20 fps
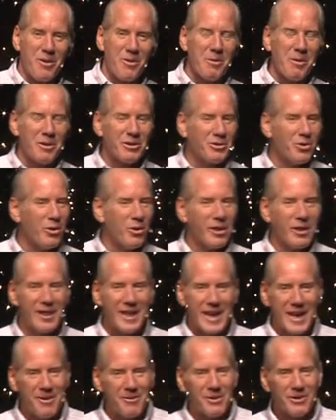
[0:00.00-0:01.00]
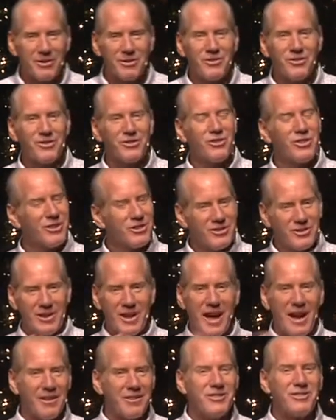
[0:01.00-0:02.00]
Cornwall Toy Lane was just
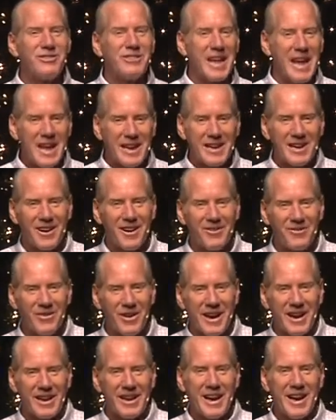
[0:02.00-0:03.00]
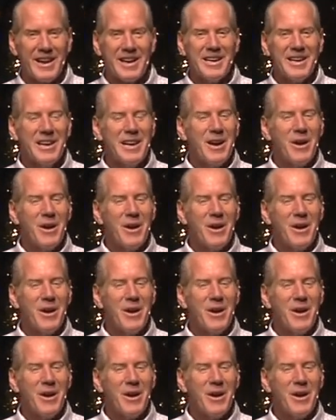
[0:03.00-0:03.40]
outstanding on Friday night.